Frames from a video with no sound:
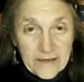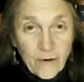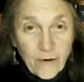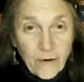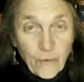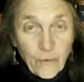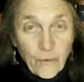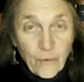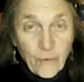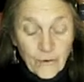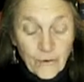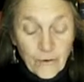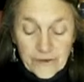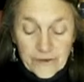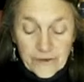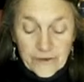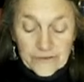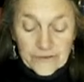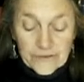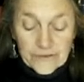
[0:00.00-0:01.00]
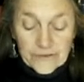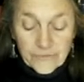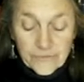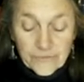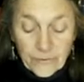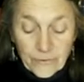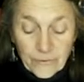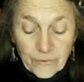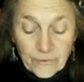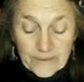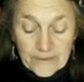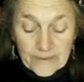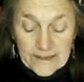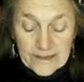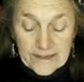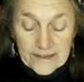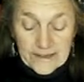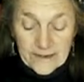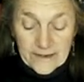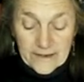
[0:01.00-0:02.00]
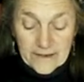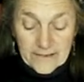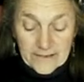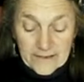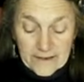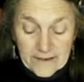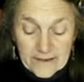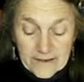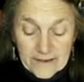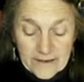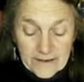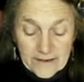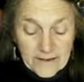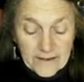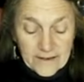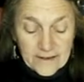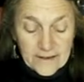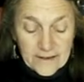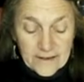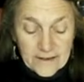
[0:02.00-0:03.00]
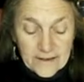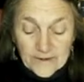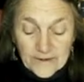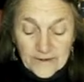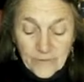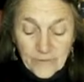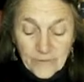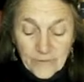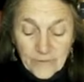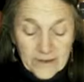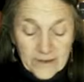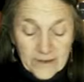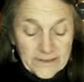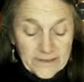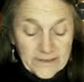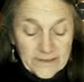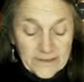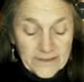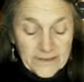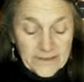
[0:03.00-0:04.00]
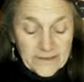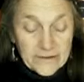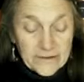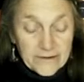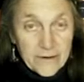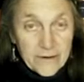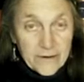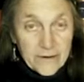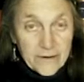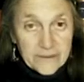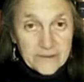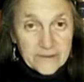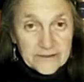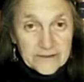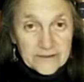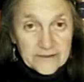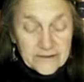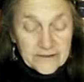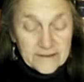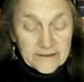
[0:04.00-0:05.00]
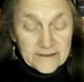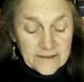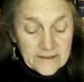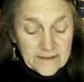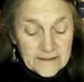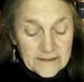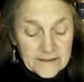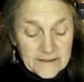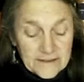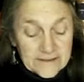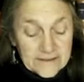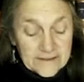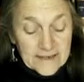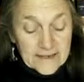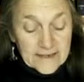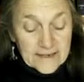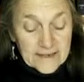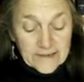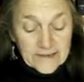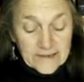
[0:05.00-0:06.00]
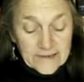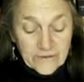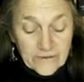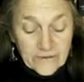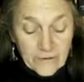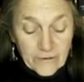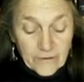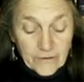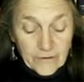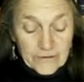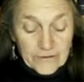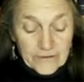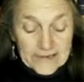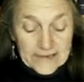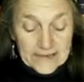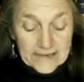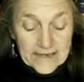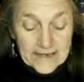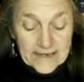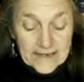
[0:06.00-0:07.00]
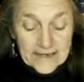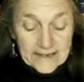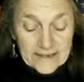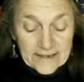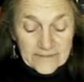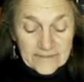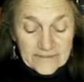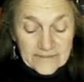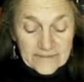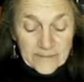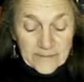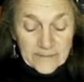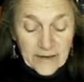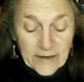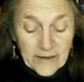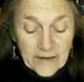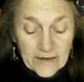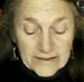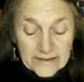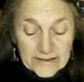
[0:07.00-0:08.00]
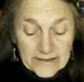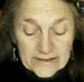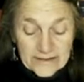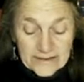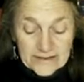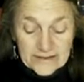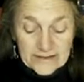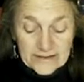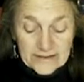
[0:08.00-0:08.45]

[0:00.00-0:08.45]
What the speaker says: or a controlled economy. Either one can be corrupt. Second, corporate executives, politicians,